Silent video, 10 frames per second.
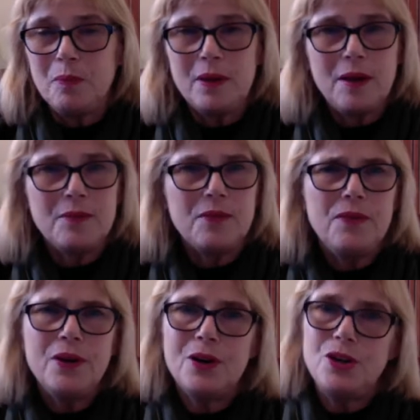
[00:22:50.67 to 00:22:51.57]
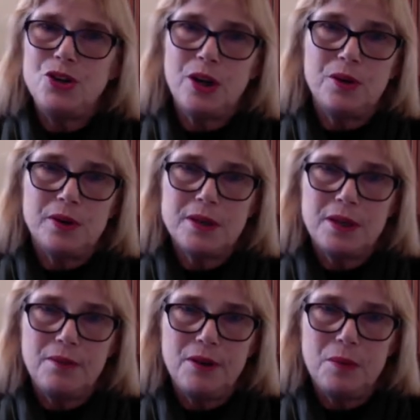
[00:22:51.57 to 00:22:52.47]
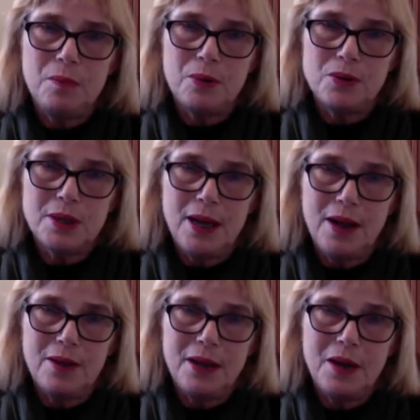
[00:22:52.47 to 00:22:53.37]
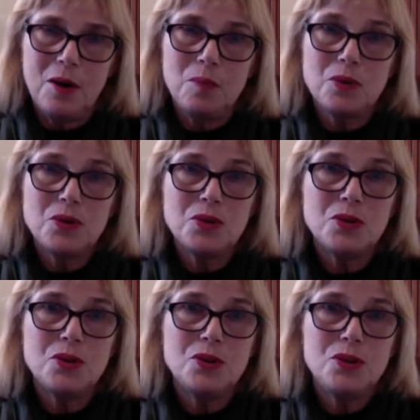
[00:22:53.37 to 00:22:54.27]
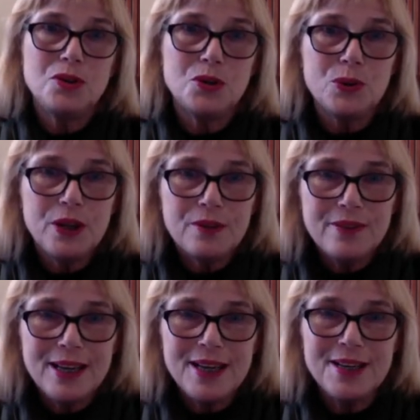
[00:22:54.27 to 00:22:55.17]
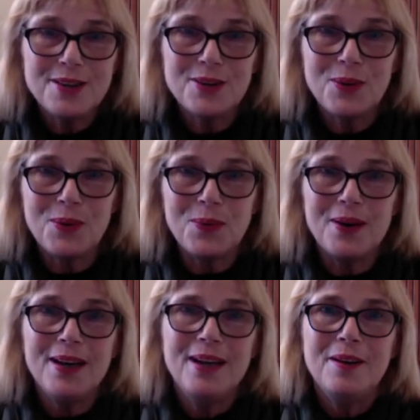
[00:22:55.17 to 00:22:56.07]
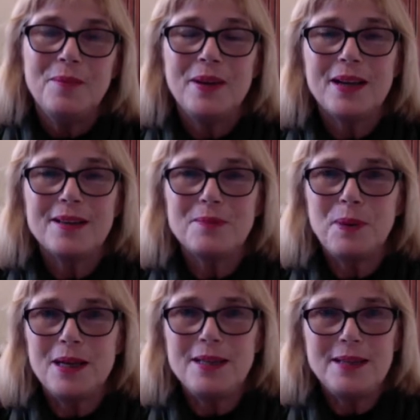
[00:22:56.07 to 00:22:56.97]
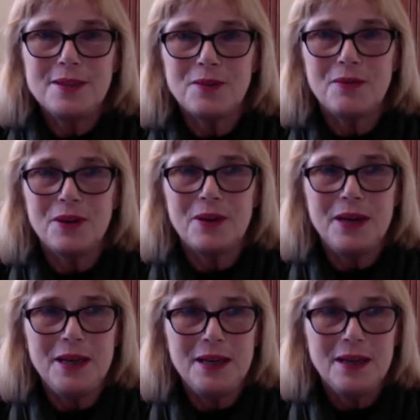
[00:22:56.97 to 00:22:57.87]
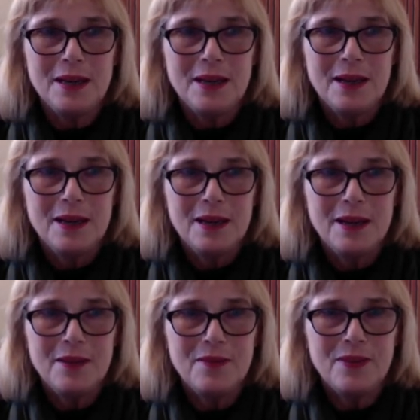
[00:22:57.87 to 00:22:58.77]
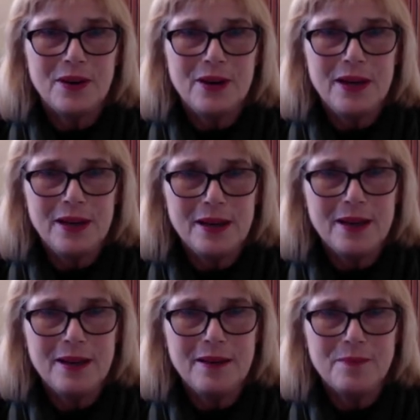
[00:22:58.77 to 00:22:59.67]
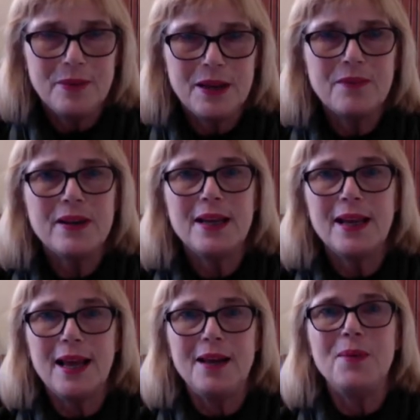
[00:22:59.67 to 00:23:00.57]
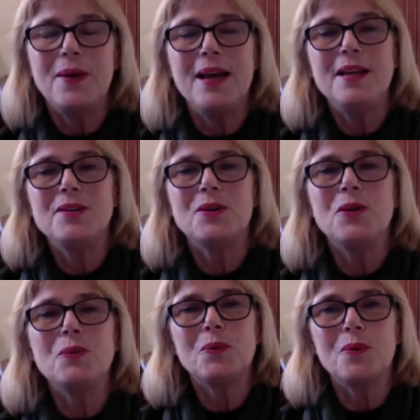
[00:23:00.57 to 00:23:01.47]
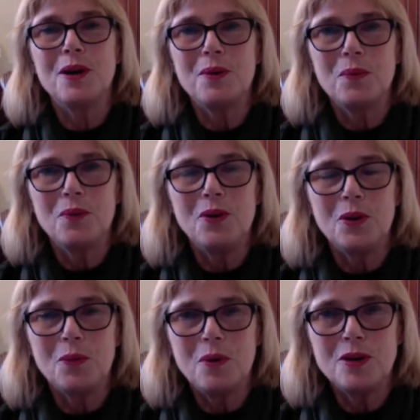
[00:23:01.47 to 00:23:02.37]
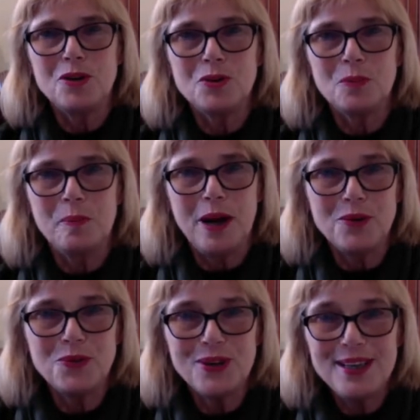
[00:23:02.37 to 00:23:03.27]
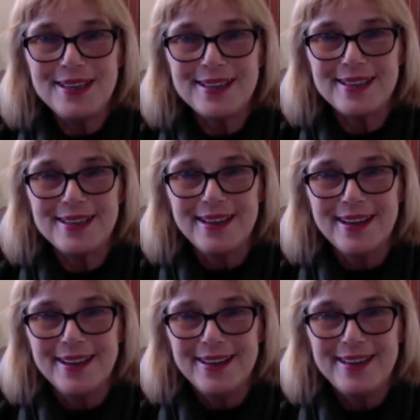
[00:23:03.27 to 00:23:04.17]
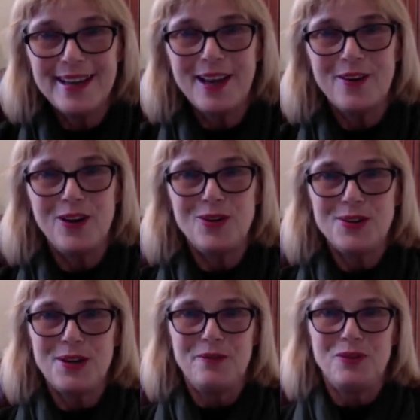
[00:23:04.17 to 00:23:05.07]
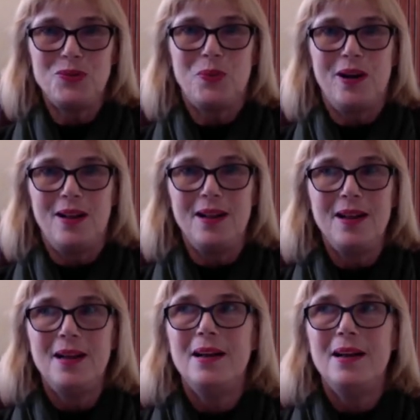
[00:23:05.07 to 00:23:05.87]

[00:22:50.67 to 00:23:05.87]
Have a very generous giving personality, almost too giving. So, because Pisces are very, very giving anyway, so you want to, you know, watch your boundaries and take care of yourself as well.